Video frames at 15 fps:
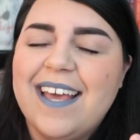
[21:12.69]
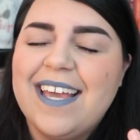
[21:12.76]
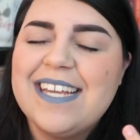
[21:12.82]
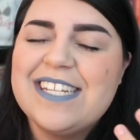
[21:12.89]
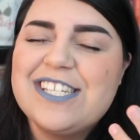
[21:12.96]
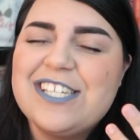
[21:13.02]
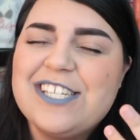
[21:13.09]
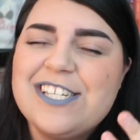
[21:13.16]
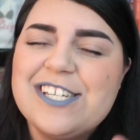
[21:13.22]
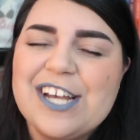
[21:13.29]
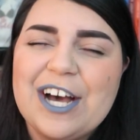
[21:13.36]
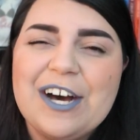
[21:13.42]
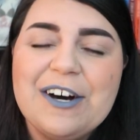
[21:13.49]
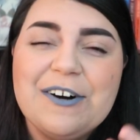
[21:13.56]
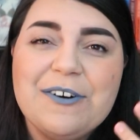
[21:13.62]
is
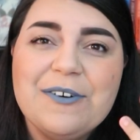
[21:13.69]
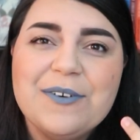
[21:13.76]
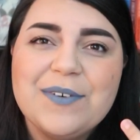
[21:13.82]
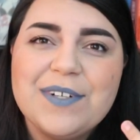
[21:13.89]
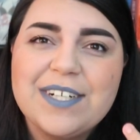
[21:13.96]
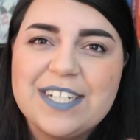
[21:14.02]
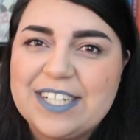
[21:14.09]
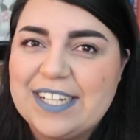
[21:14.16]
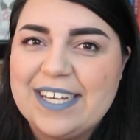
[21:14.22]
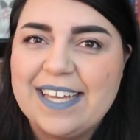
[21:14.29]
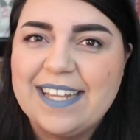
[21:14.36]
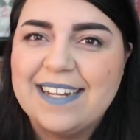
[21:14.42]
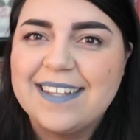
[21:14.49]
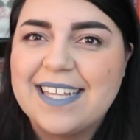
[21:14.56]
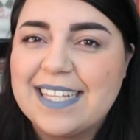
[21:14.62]
so good.